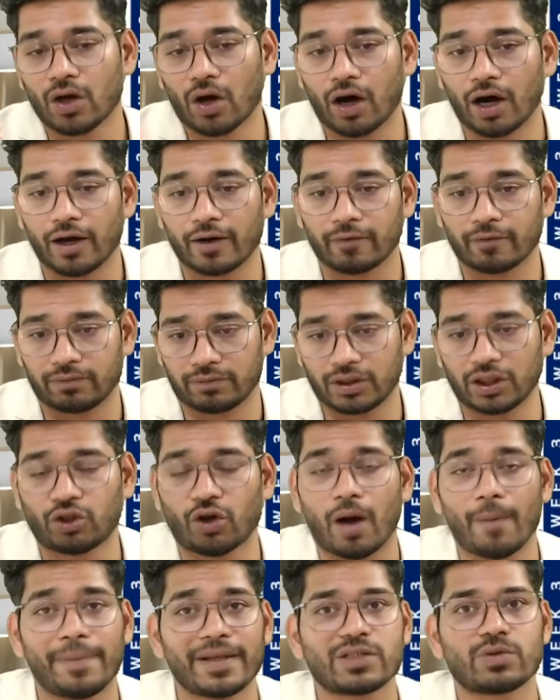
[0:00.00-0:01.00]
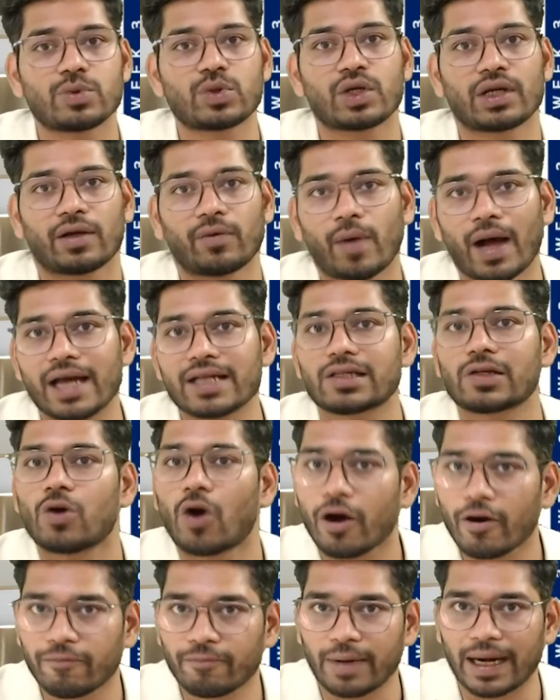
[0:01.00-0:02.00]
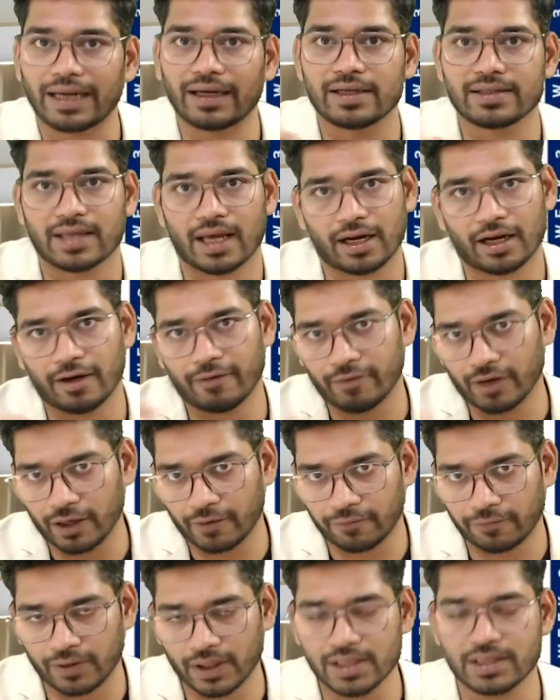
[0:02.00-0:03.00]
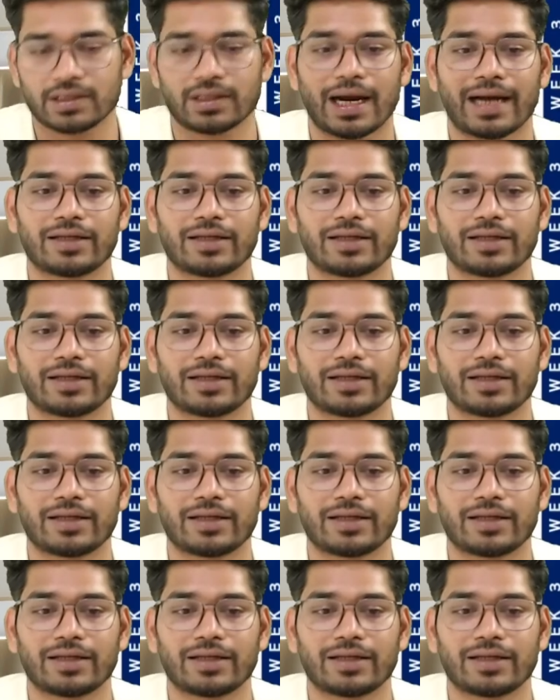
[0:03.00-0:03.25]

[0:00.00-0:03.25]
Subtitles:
or the topics which requires a lot of practice are covered first,